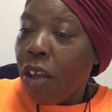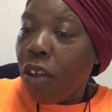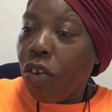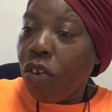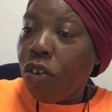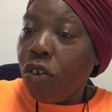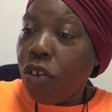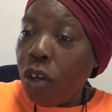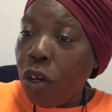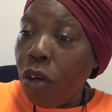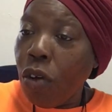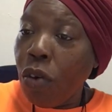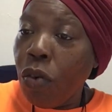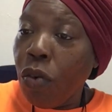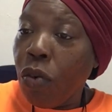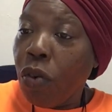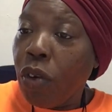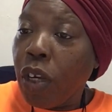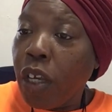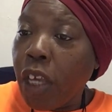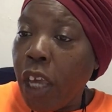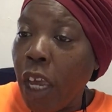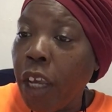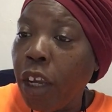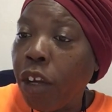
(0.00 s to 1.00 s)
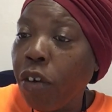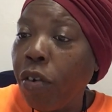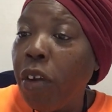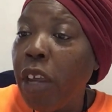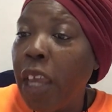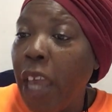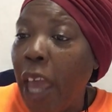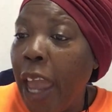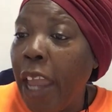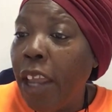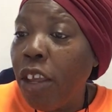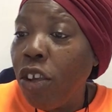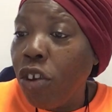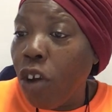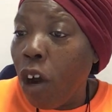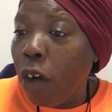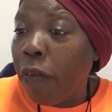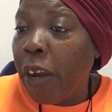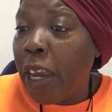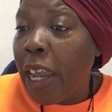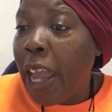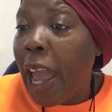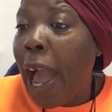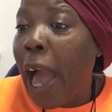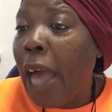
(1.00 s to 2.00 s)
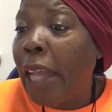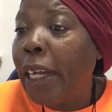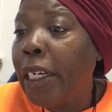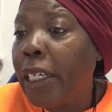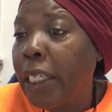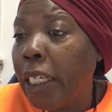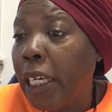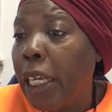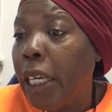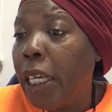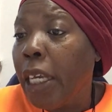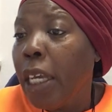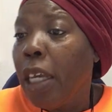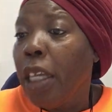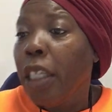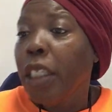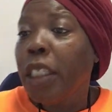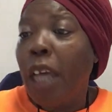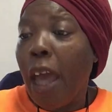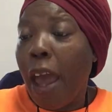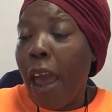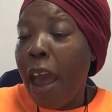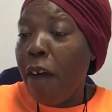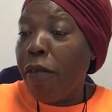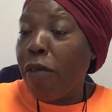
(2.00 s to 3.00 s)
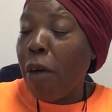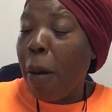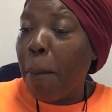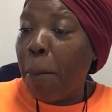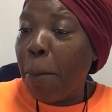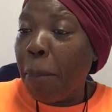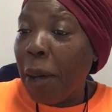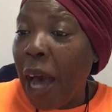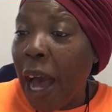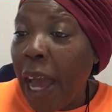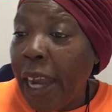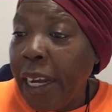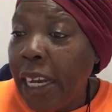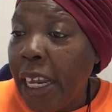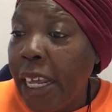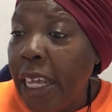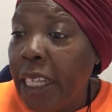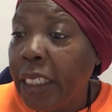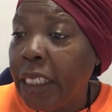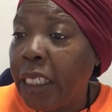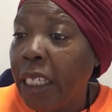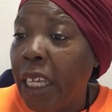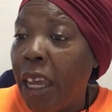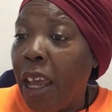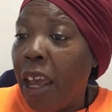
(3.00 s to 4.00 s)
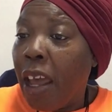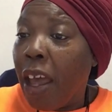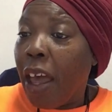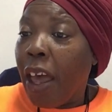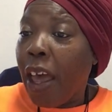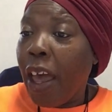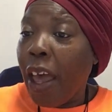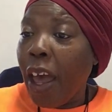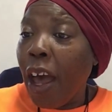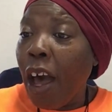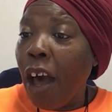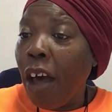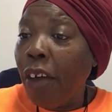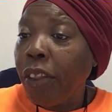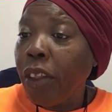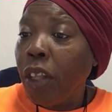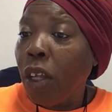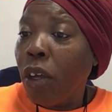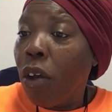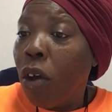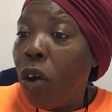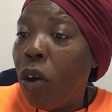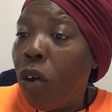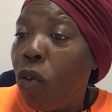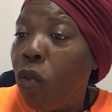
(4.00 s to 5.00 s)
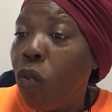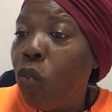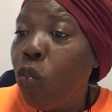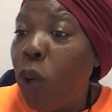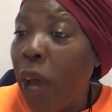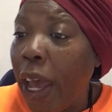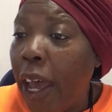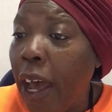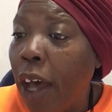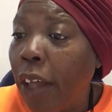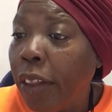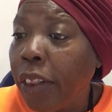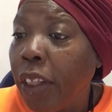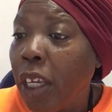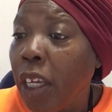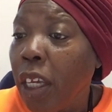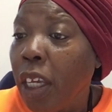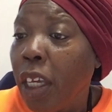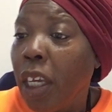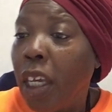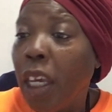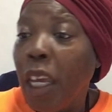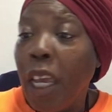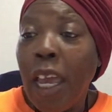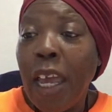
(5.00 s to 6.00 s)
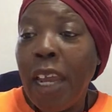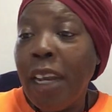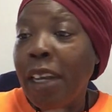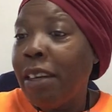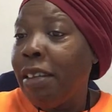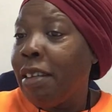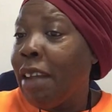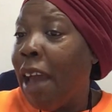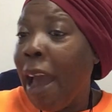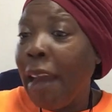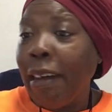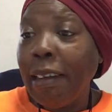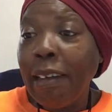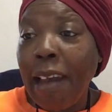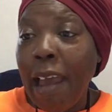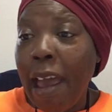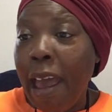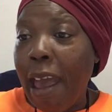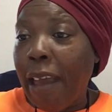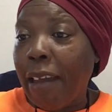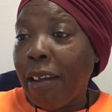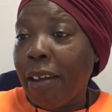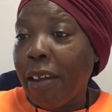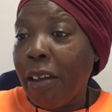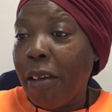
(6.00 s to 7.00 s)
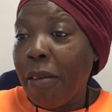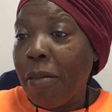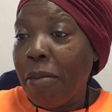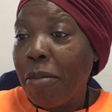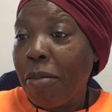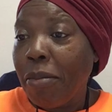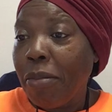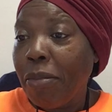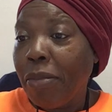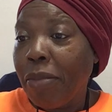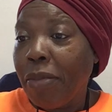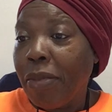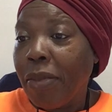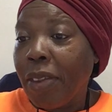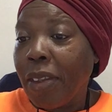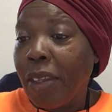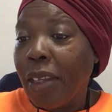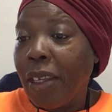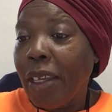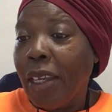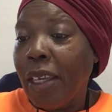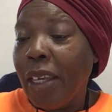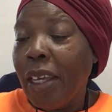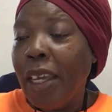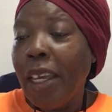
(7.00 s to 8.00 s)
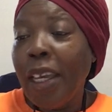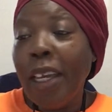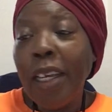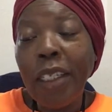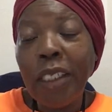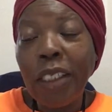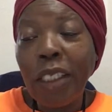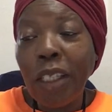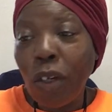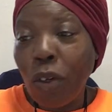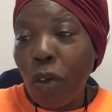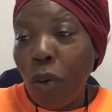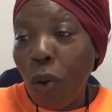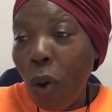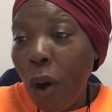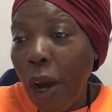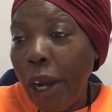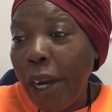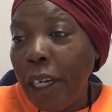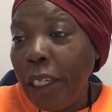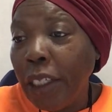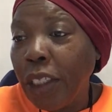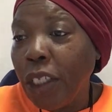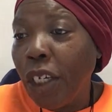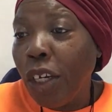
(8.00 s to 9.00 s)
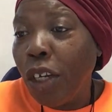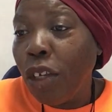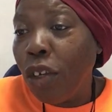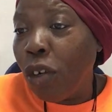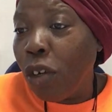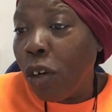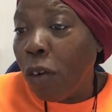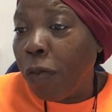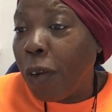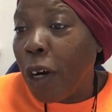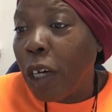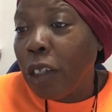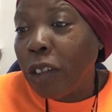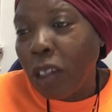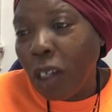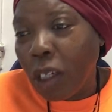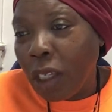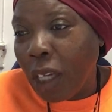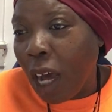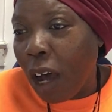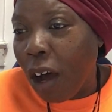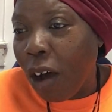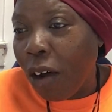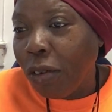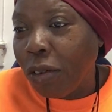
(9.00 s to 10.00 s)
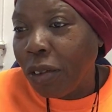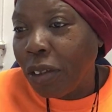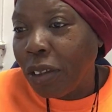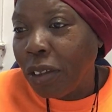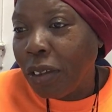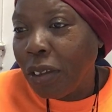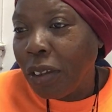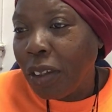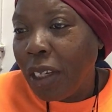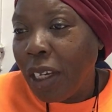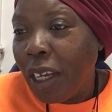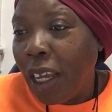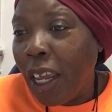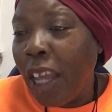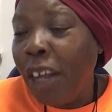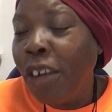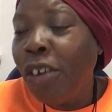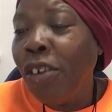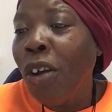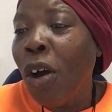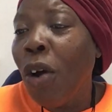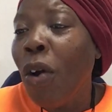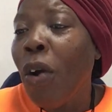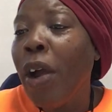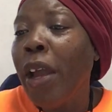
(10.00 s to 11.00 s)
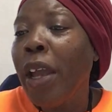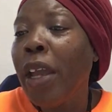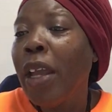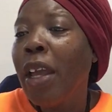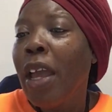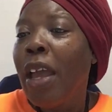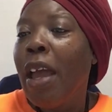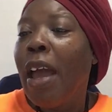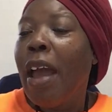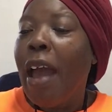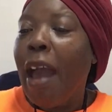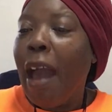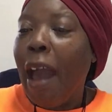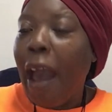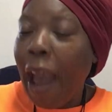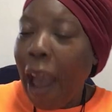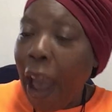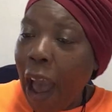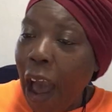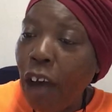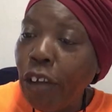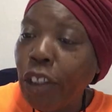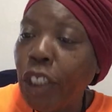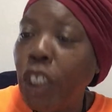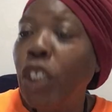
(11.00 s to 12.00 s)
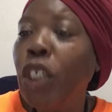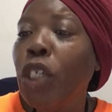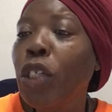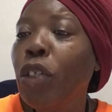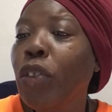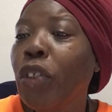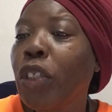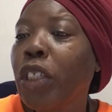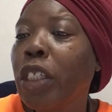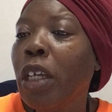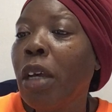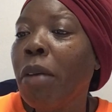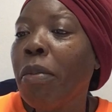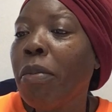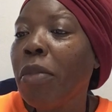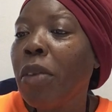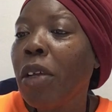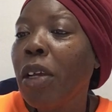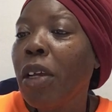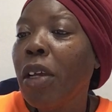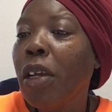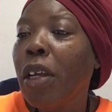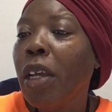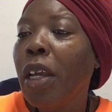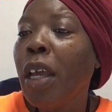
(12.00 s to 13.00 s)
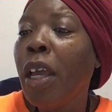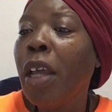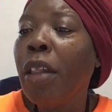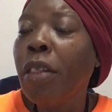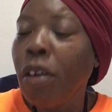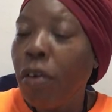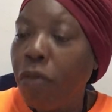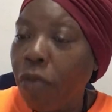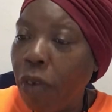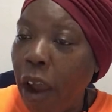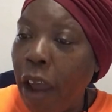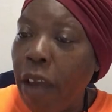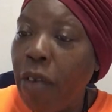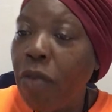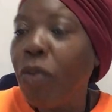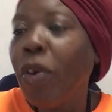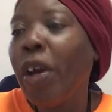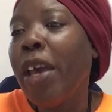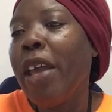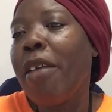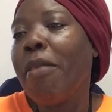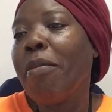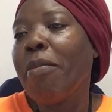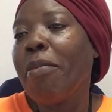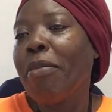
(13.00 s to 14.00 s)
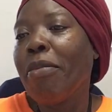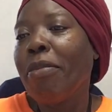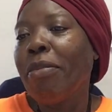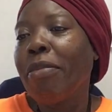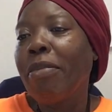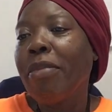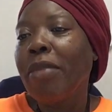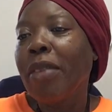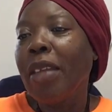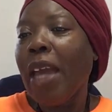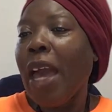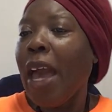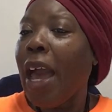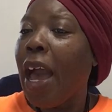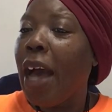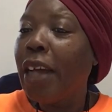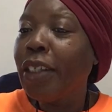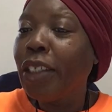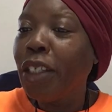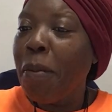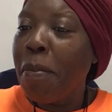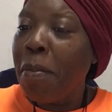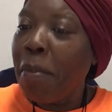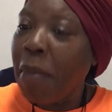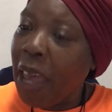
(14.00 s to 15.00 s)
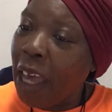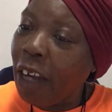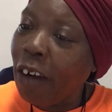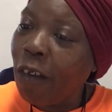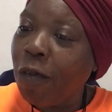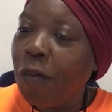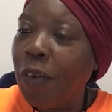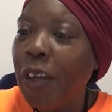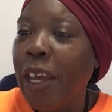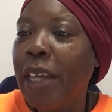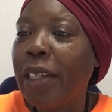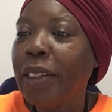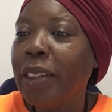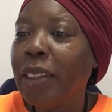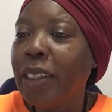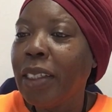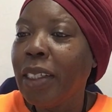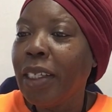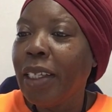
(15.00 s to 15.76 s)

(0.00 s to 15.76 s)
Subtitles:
you can create your reality to have abundance, health, wealth, and not lack. It is according to the universal laws and knowing how to use them in the right way, how to manifest,